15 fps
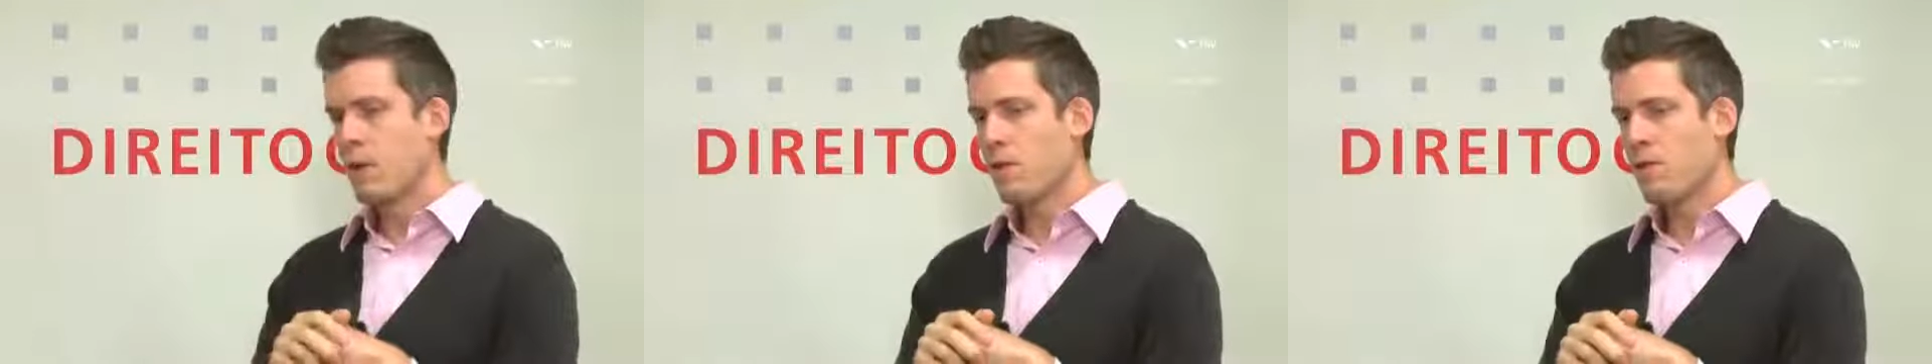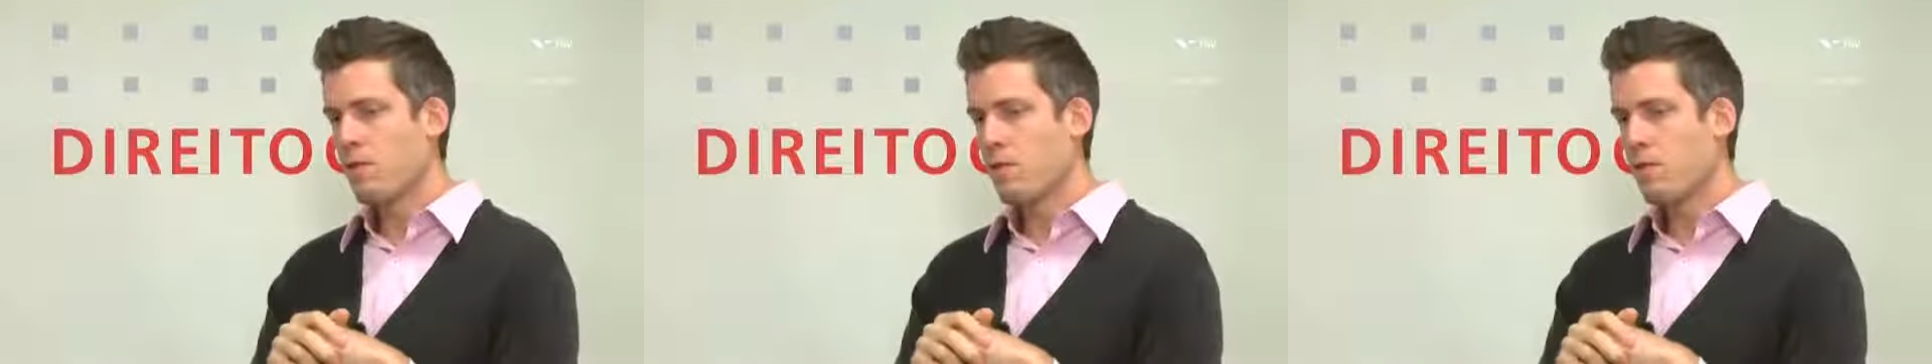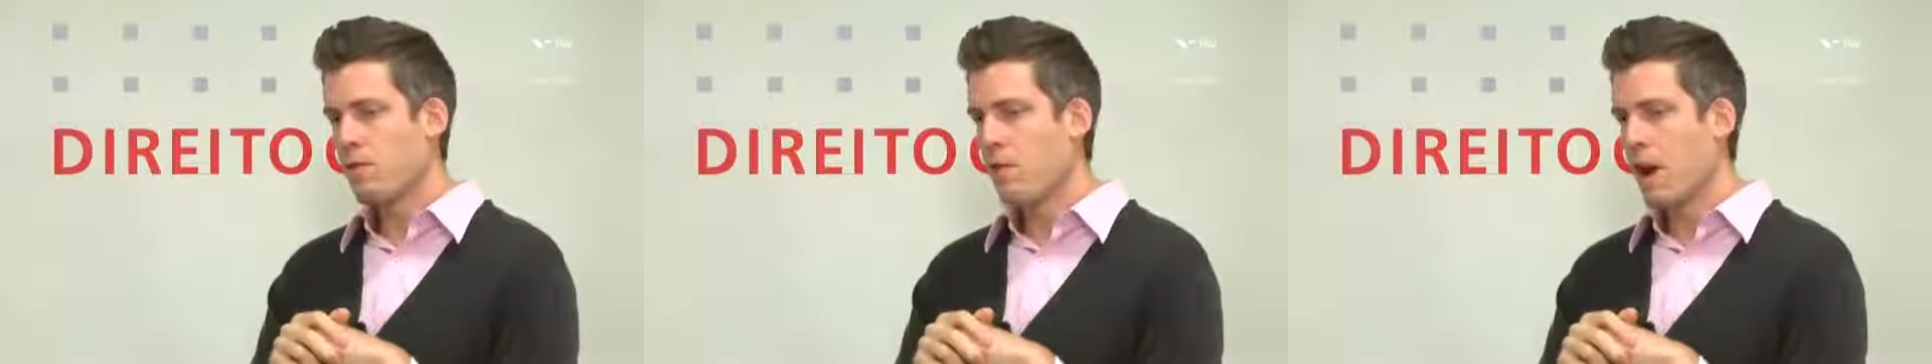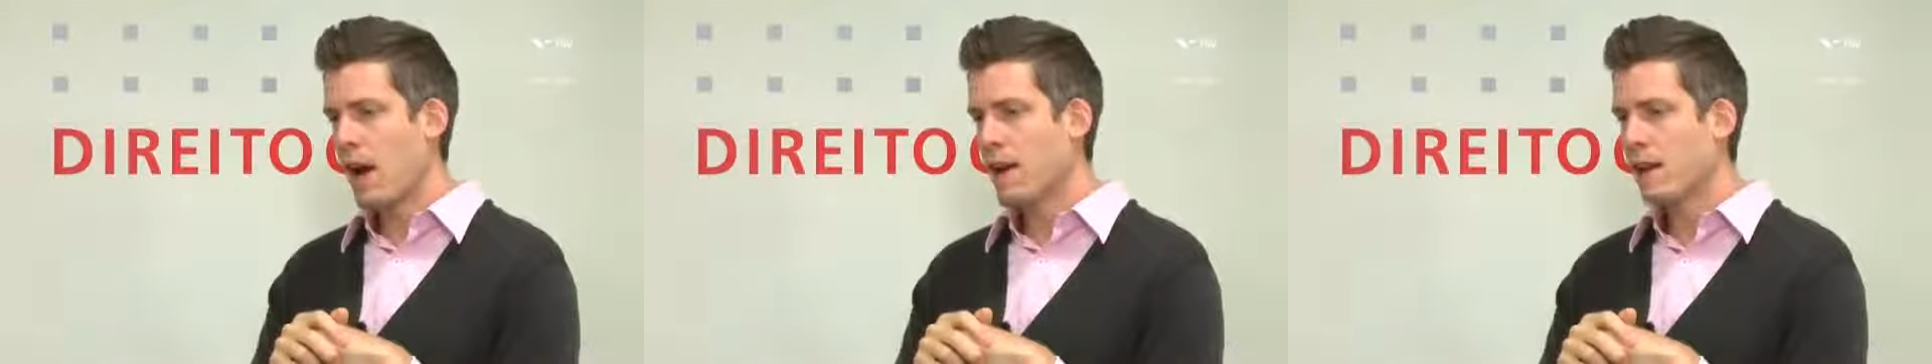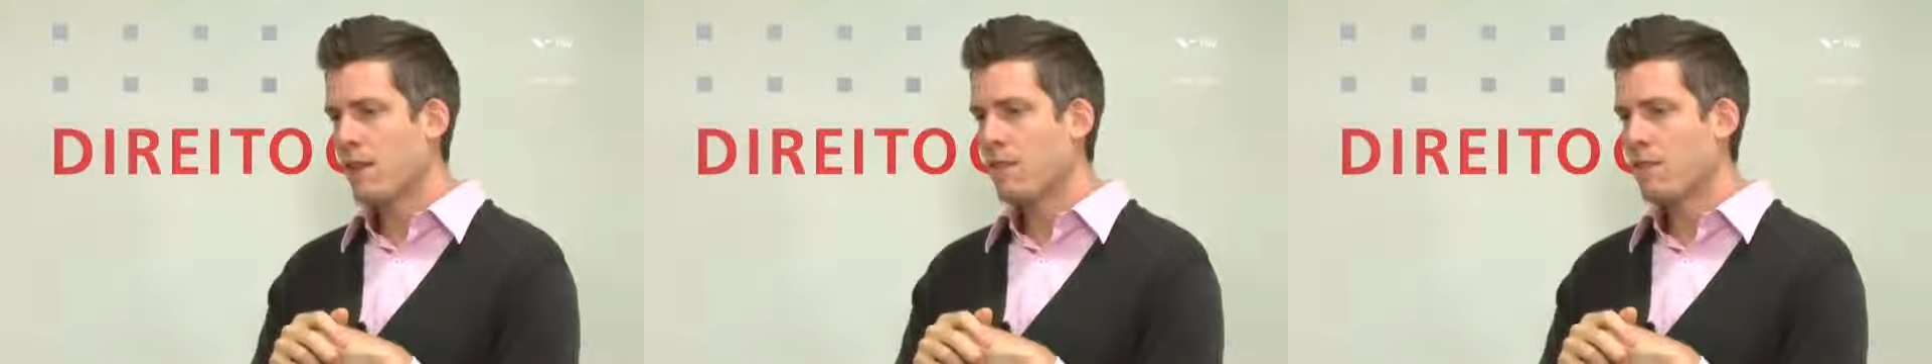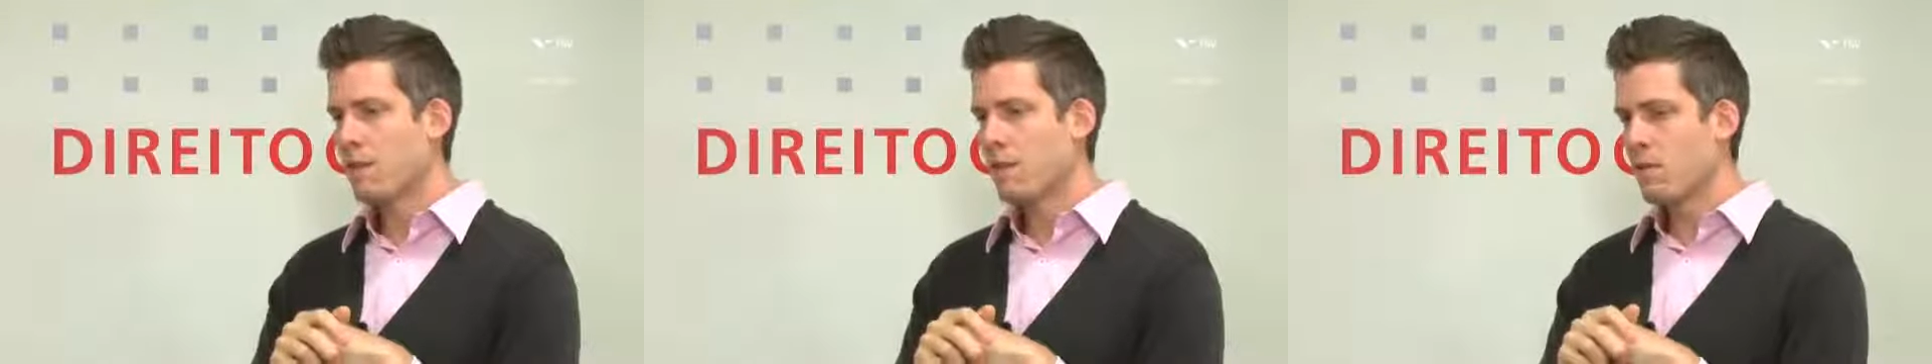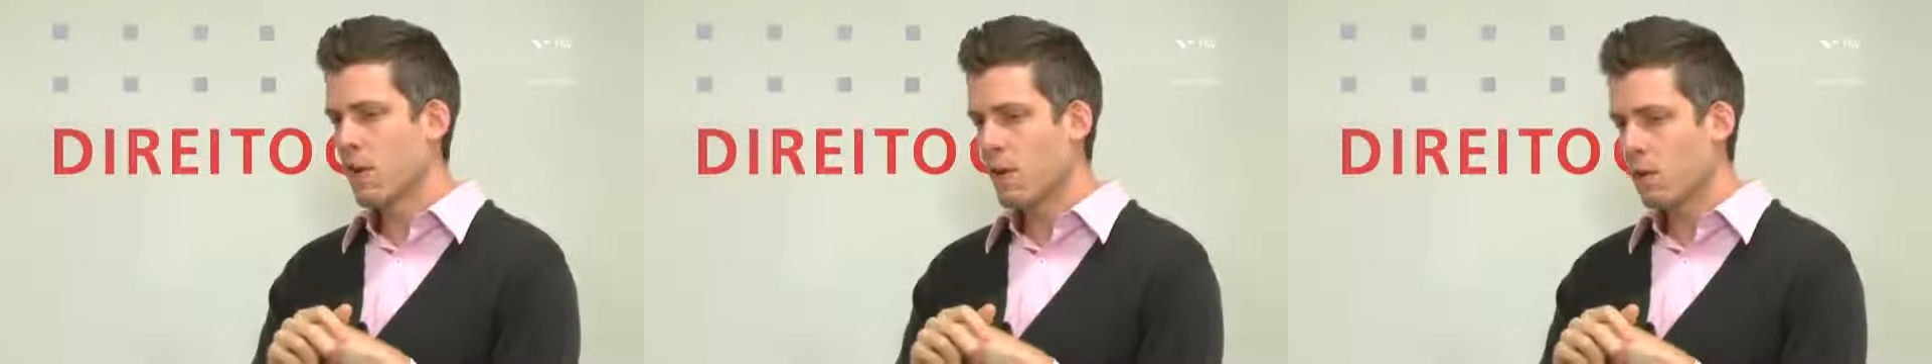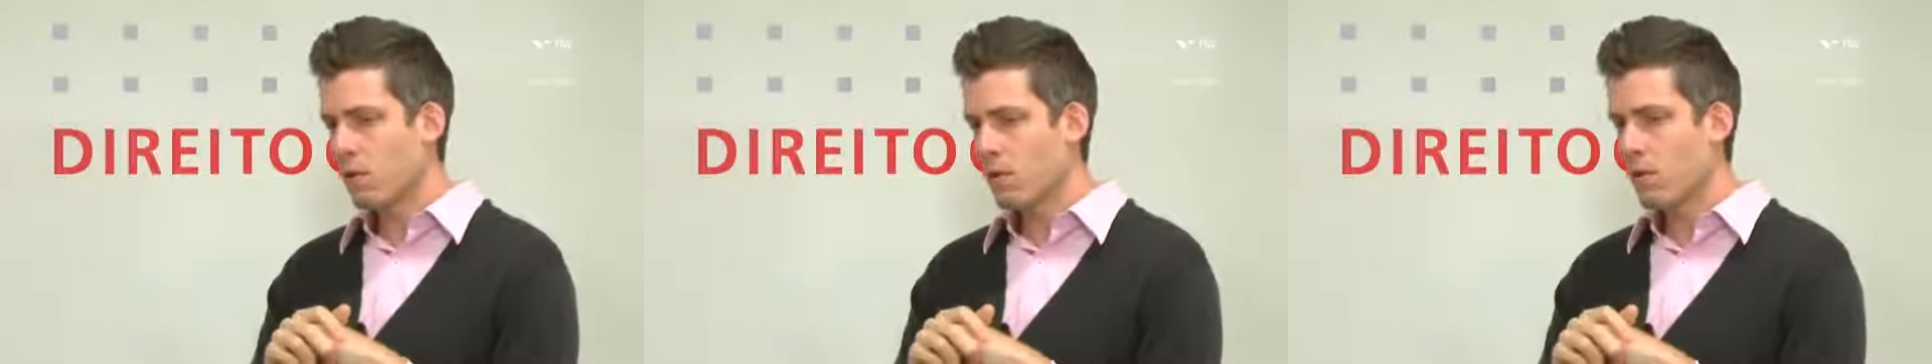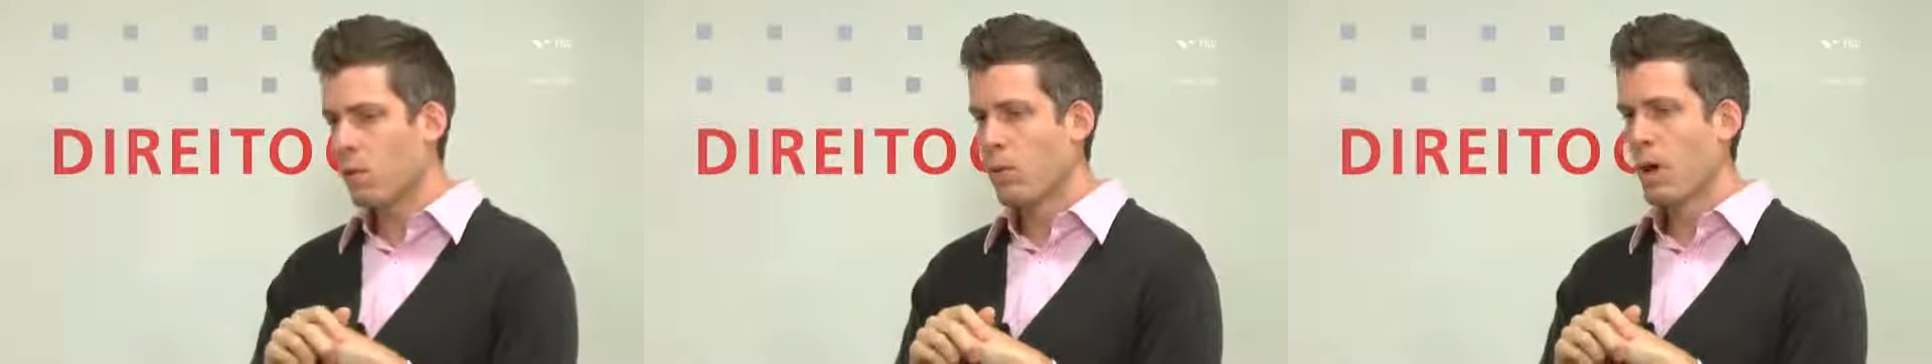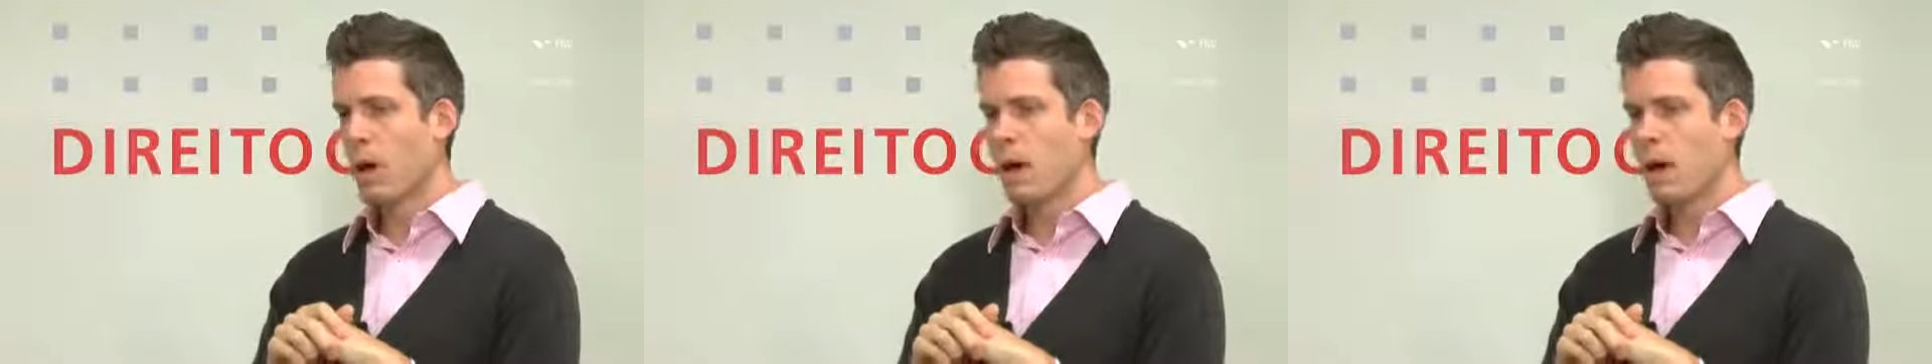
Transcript: through a variety of theoretical